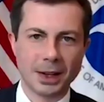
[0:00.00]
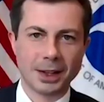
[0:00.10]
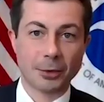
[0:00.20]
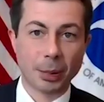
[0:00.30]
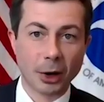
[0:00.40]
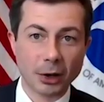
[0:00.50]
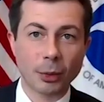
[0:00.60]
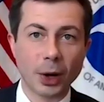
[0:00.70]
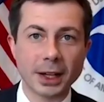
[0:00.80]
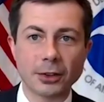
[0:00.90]
It's part of
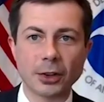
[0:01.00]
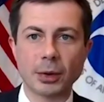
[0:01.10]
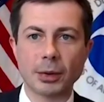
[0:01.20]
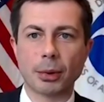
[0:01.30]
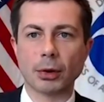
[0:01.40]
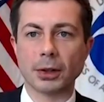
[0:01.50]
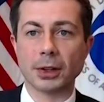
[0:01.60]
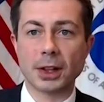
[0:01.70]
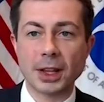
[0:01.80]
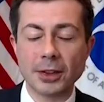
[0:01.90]
why it's so important
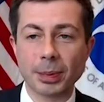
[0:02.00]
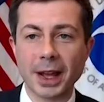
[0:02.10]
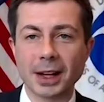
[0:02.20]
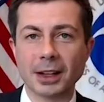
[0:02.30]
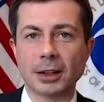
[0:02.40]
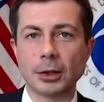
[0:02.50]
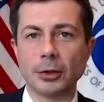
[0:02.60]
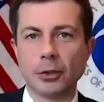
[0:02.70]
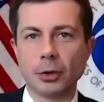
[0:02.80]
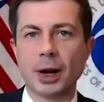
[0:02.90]
that this plan
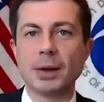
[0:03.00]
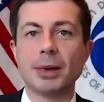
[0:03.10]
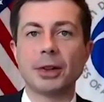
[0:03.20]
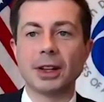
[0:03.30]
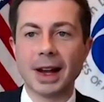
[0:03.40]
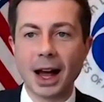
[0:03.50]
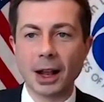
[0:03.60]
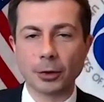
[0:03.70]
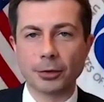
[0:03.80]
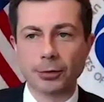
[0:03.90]
includes $20 billion
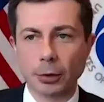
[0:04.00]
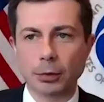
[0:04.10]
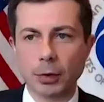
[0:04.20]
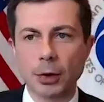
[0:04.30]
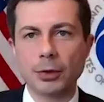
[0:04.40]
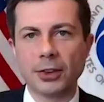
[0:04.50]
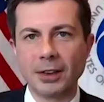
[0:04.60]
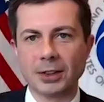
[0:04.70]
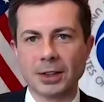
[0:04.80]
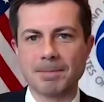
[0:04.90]
for road
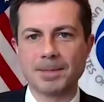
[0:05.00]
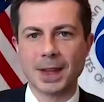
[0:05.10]
safety